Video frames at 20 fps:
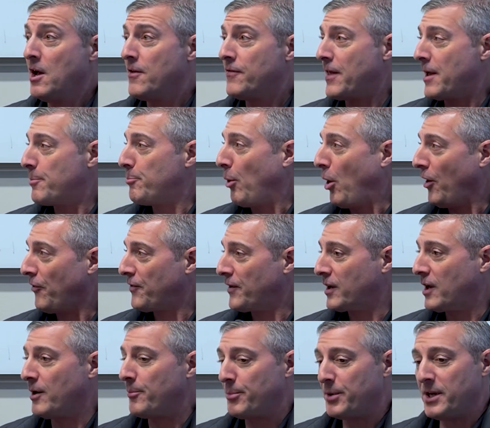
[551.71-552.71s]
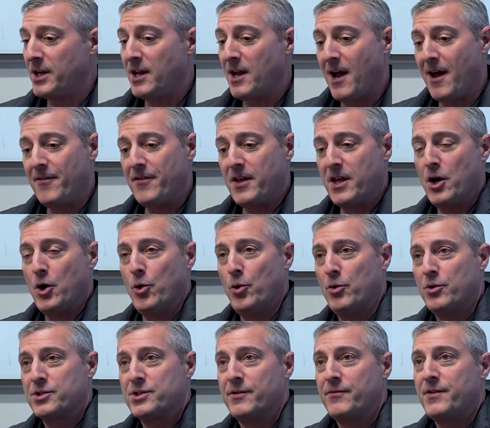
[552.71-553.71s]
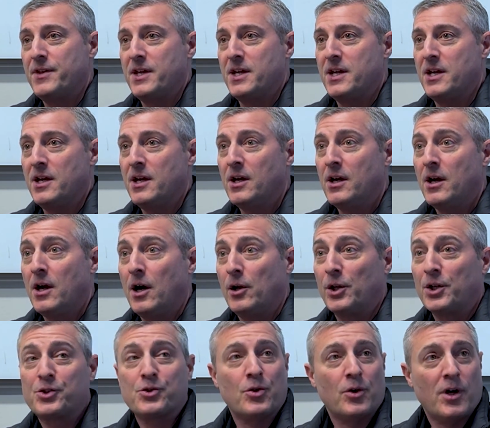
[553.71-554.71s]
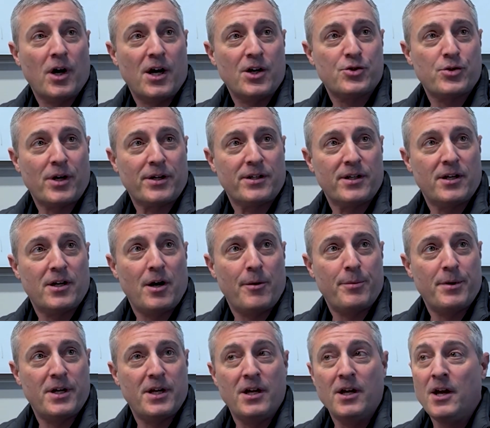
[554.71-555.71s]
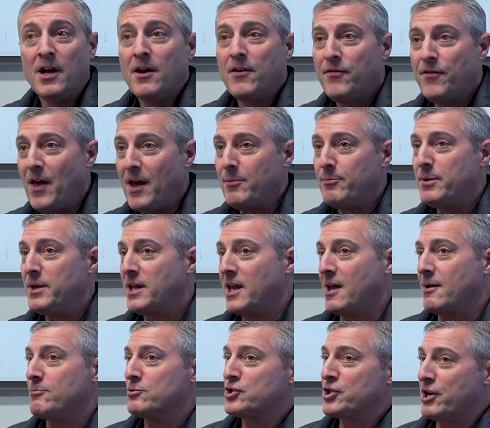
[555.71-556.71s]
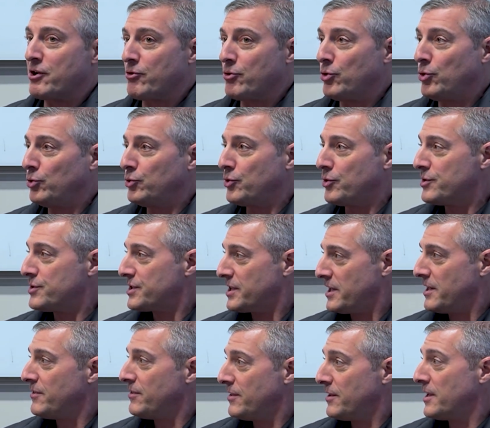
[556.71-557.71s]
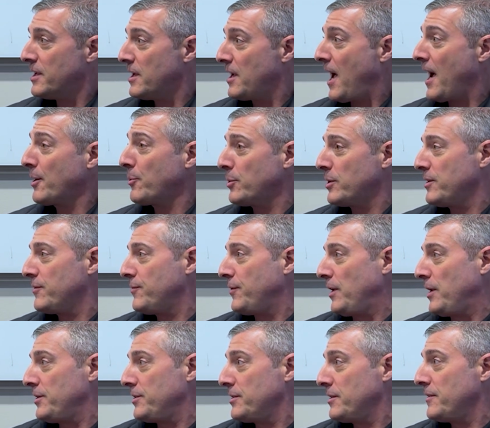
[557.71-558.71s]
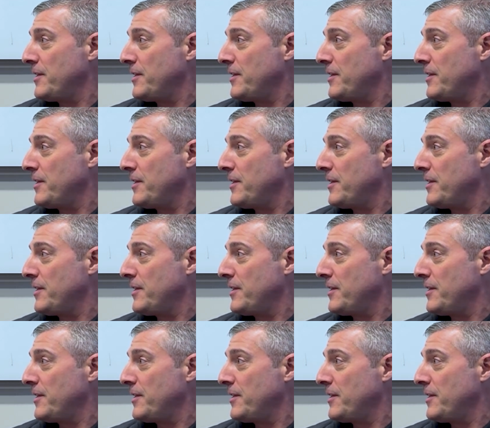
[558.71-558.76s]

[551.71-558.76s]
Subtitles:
they bought the company, and the owners of the electrical contracting company then became shareholders in the equity fund.